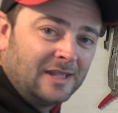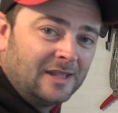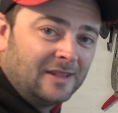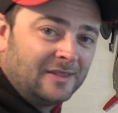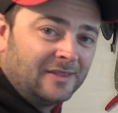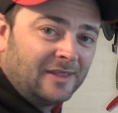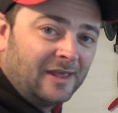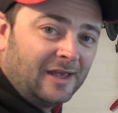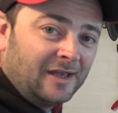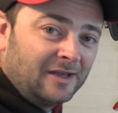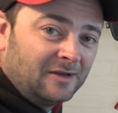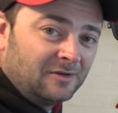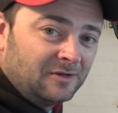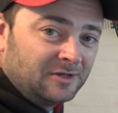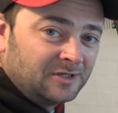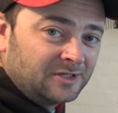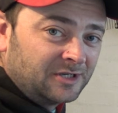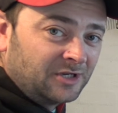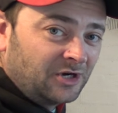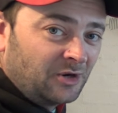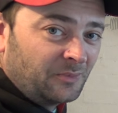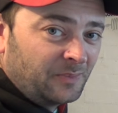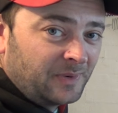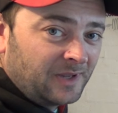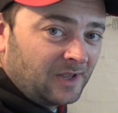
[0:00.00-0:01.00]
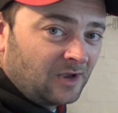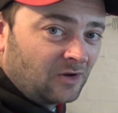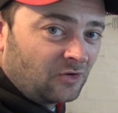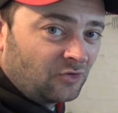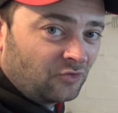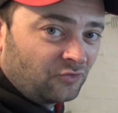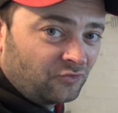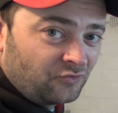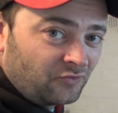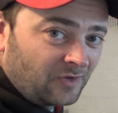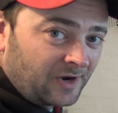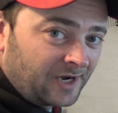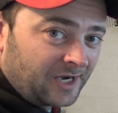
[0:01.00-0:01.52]
that is going to be a
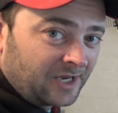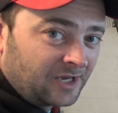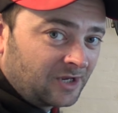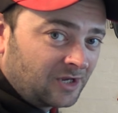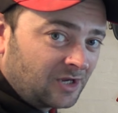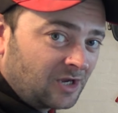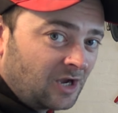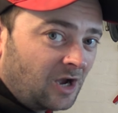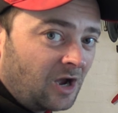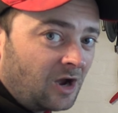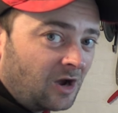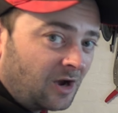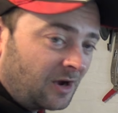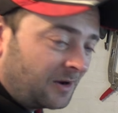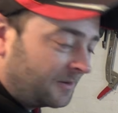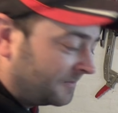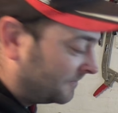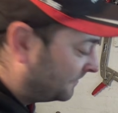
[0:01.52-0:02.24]
good running car.